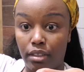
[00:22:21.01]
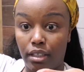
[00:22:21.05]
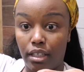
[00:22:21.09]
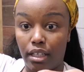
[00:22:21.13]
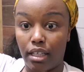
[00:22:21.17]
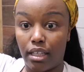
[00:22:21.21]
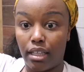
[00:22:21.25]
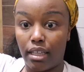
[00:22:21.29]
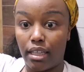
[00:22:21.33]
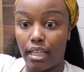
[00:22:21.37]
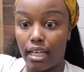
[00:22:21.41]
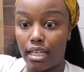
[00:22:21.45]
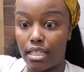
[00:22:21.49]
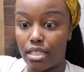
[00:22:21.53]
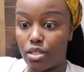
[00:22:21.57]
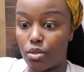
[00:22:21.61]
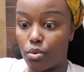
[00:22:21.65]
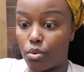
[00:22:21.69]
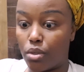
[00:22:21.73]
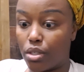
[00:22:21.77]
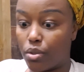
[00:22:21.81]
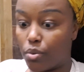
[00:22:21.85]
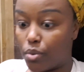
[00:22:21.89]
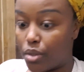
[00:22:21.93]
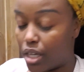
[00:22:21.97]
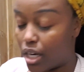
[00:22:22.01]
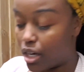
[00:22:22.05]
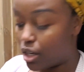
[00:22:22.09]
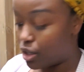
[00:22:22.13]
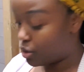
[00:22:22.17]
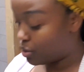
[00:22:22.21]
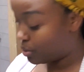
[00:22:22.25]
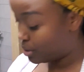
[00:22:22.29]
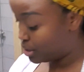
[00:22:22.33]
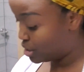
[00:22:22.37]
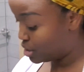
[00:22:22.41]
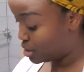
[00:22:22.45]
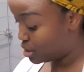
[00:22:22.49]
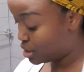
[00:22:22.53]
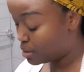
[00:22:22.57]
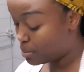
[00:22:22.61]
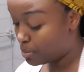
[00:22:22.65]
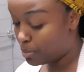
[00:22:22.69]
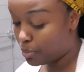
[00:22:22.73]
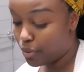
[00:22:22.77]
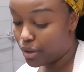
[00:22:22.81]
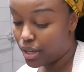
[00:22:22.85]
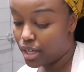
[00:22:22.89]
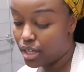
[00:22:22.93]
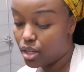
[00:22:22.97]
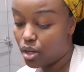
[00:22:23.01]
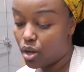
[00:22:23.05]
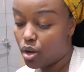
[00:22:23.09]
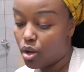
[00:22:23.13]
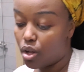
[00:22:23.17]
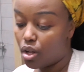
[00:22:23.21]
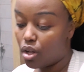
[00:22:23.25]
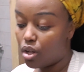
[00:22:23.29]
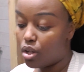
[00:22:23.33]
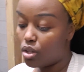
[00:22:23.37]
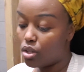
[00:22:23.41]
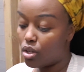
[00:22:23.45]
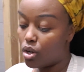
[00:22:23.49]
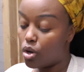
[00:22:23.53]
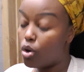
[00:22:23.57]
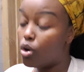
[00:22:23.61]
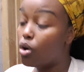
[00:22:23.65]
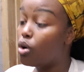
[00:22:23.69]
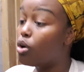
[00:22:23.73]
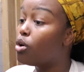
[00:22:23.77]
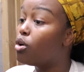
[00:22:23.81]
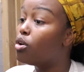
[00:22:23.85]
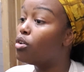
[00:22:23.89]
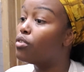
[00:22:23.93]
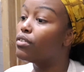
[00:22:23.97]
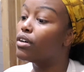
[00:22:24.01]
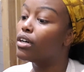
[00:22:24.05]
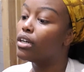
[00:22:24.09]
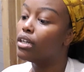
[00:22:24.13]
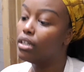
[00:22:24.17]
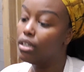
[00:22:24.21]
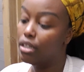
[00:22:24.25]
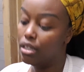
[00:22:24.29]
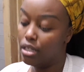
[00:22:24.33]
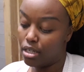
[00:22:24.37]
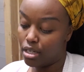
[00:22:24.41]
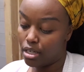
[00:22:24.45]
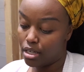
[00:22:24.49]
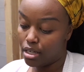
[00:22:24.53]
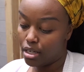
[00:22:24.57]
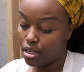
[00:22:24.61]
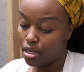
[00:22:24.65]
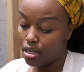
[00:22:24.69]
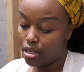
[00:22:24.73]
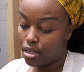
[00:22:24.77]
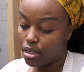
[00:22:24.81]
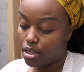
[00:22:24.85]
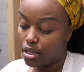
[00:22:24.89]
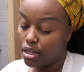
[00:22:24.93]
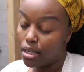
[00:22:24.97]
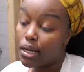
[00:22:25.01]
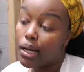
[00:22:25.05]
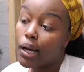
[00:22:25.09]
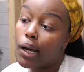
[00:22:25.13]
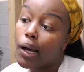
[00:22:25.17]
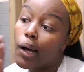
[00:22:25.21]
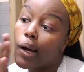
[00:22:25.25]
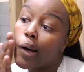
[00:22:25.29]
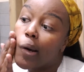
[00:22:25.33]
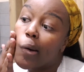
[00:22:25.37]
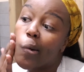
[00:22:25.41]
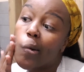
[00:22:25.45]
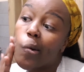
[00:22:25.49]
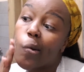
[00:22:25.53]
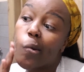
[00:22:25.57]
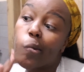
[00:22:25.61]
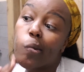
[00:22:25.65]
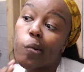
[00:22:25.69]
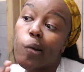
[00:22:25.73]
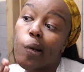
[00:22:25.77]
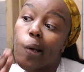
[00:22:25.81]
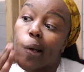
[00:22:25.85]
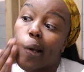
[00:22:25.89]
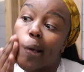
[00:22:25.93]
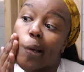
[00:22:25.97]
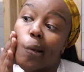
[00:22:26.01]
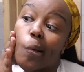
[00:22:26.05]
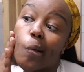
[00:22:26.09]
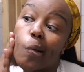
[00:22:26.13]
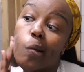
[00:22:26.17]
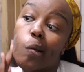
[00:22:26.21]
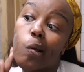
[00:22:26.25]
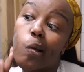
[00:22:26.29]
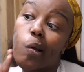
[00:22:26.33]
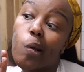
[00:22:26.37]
and that's what we are going to spread all over our face.